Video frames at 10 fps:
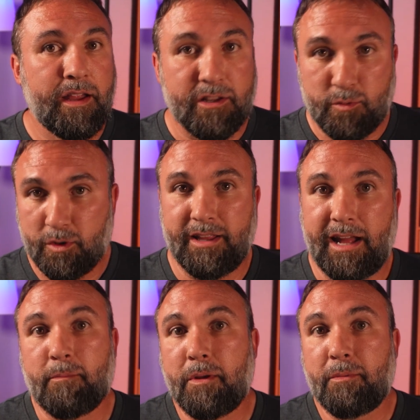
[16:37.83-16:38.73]
and it's where a
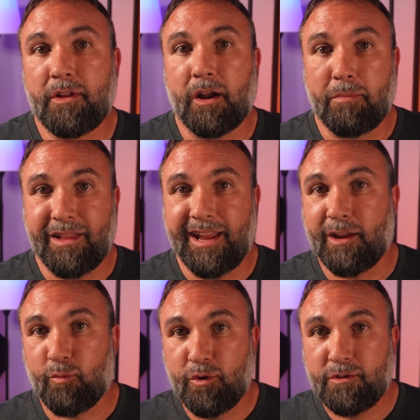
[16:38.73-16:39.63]
lot of people are
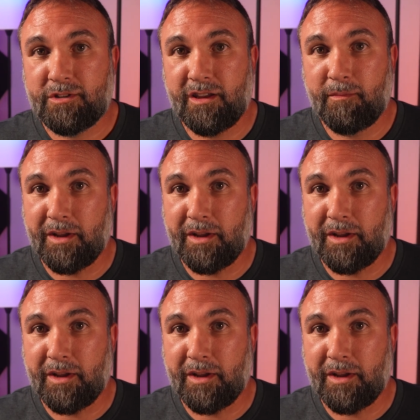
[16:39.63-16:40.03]
planning routes